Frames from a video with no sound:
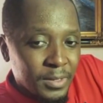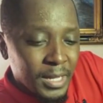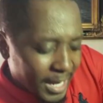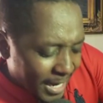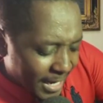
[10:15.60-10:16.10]

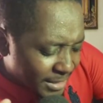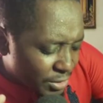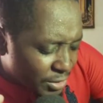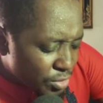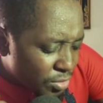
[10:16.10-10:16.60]
And he's
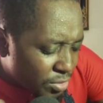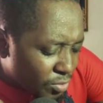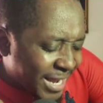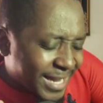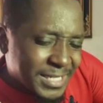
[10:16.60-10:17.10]
also
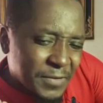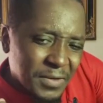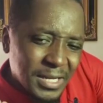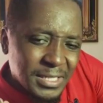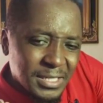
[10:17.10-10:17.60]
crying as if he
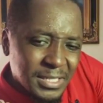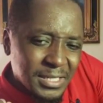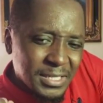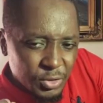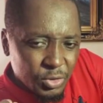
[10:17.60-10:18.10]
doesn't have
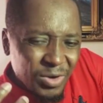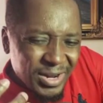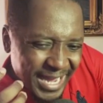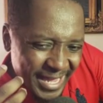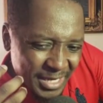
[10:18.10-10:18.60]
opposition.
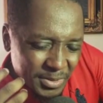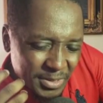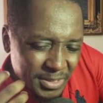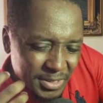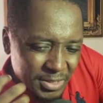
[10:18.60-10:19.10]
What I
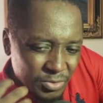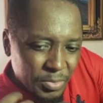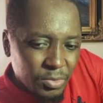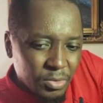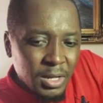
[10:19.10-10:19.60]
expected Opiyo,
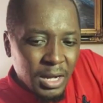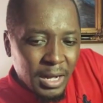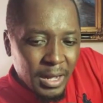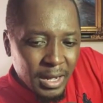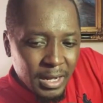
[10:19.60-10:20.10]

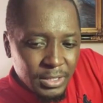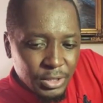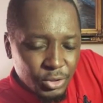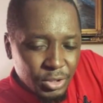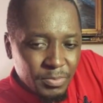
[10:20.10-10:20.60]

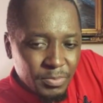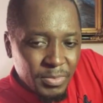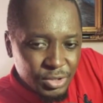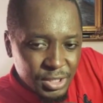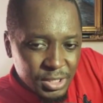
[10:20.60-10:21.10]
JON MBADI
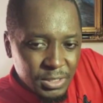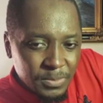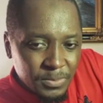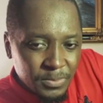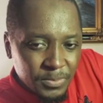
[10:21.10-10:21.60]
to say
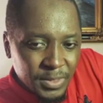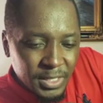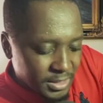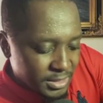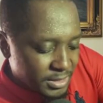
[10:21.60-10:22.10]

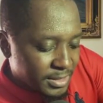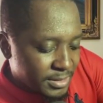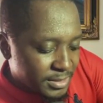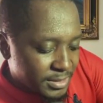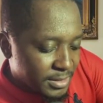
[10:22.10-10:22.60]
is
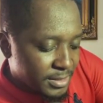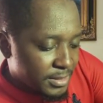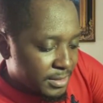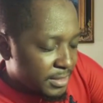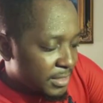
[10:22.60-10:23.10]
that
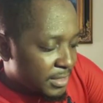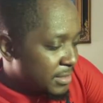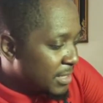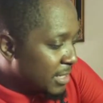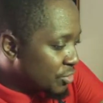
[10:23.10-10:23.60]
the
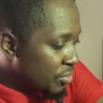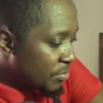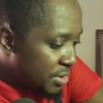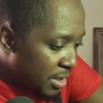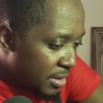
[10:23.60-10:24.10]
SGR stopped
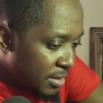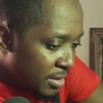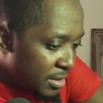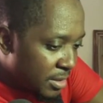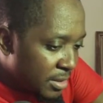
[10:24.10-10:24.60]
here.
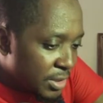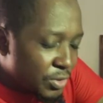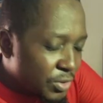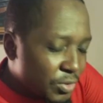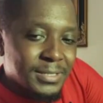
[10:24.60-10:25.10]
So
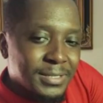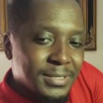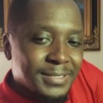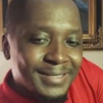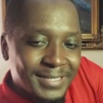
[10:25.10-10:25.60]

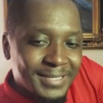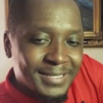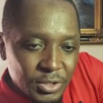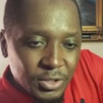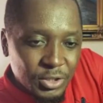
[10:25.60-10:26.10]
this
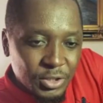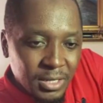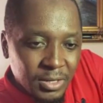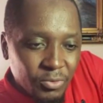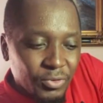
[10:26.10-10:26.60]
financial year,
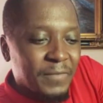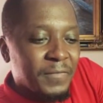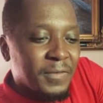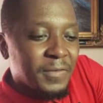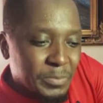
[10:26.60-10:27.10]
we're
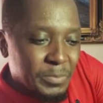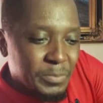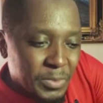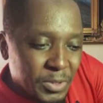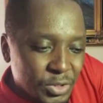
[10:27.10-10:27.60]
having these
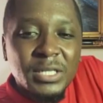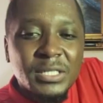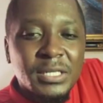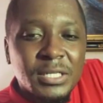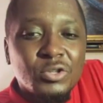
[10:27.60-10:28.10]
billions to
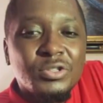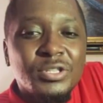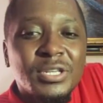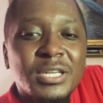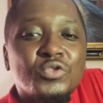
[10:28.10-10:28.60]
extend it, not
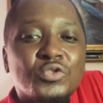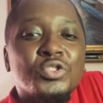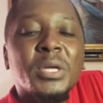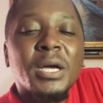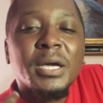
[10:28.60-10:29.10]
just to
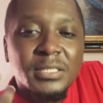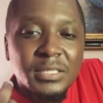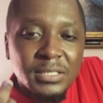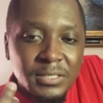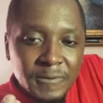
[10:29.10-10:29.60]
speak against it,